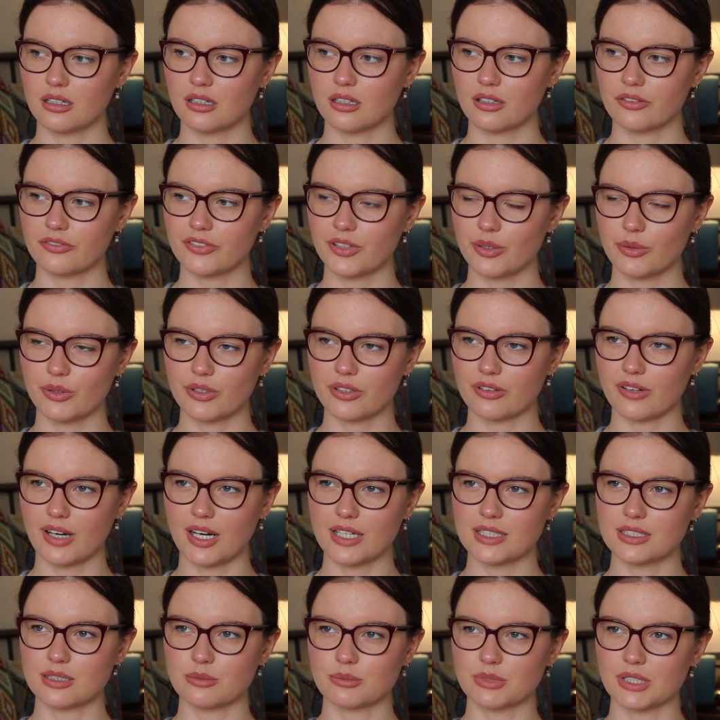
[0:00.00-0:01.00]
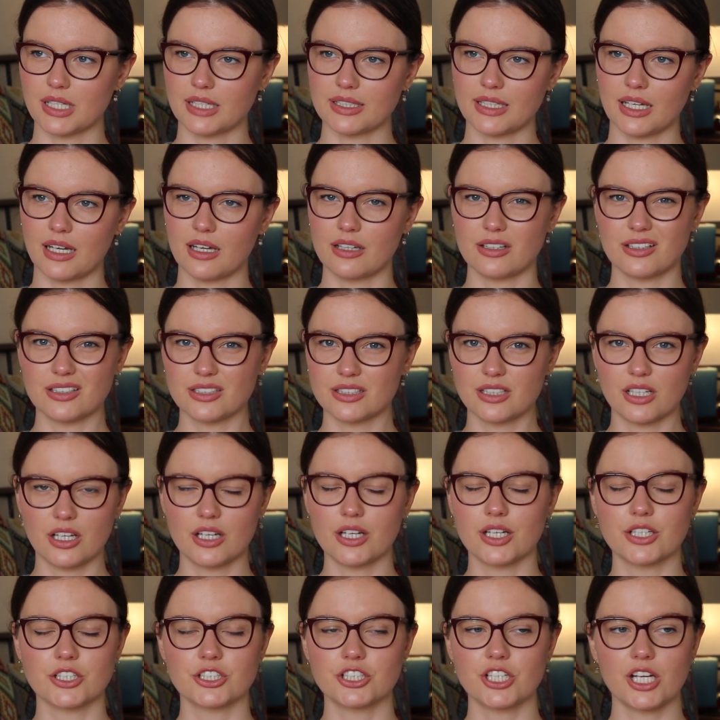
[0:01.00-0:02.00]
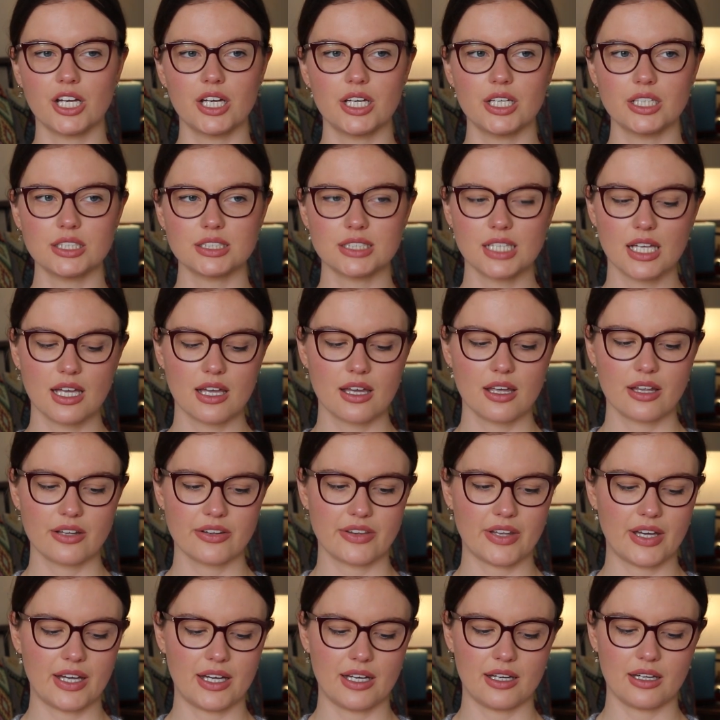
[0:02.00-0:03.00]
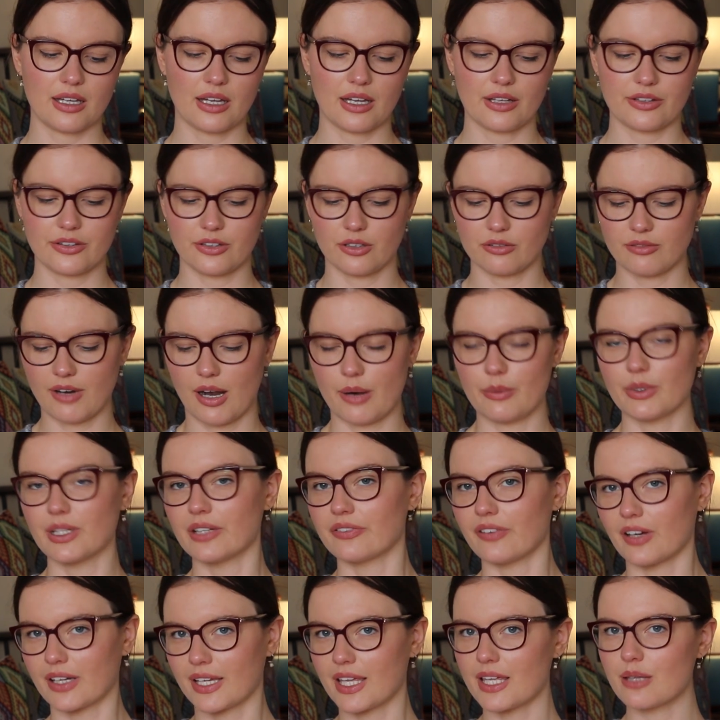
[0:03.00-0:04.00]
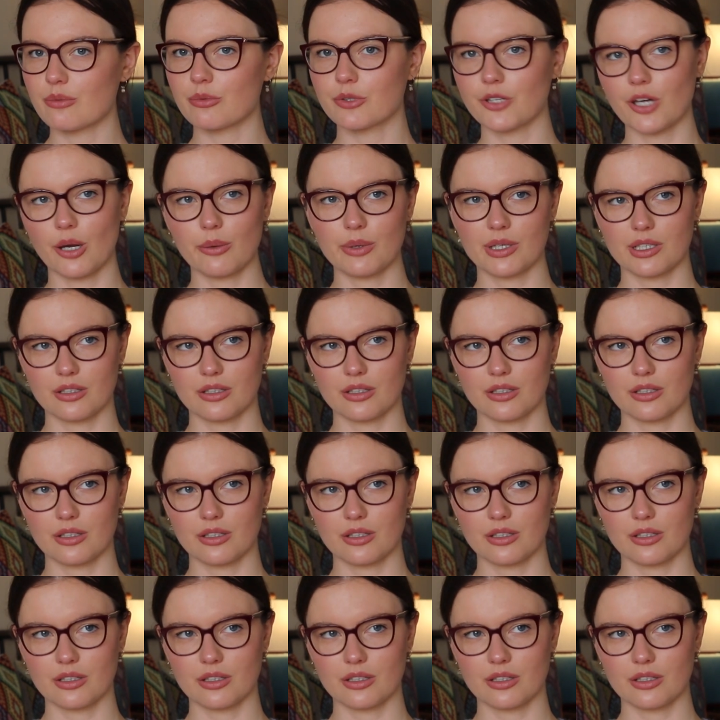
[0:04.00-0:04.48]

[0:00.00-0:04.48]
a few other items like that, and a shirt that I thought, right, well, if I keep